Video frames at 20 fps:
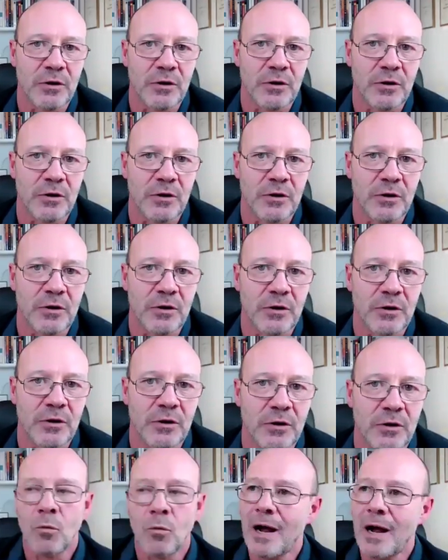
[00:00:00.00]
natural?
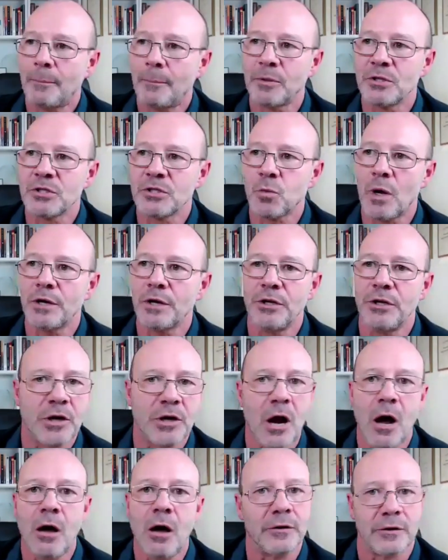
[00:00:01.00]
What happens when you
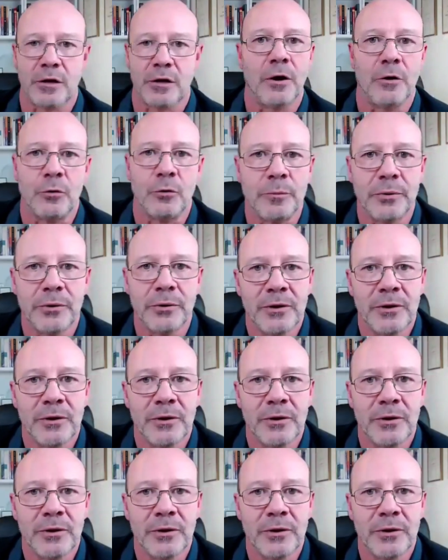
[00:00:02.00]
can't cope?